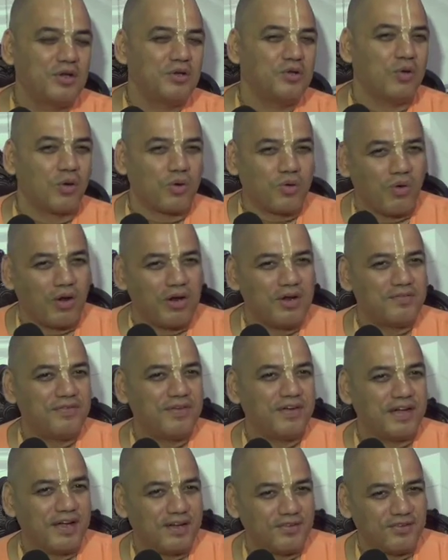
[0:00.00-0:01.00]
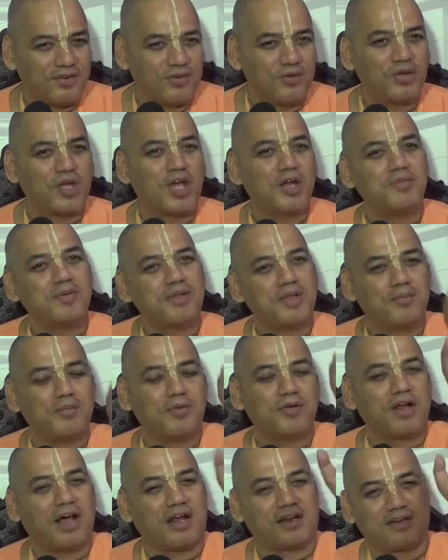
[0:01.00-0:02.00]
no qualification. You can be the
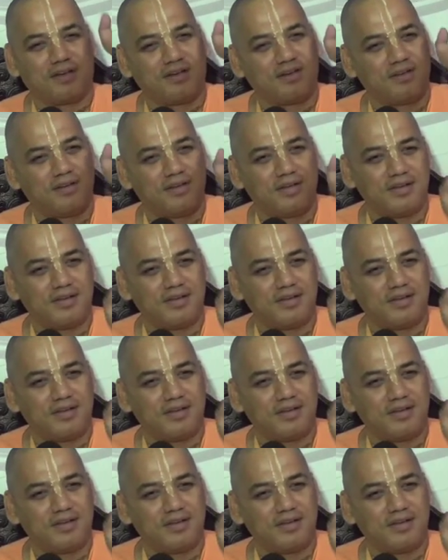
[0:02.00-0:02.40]
monarch.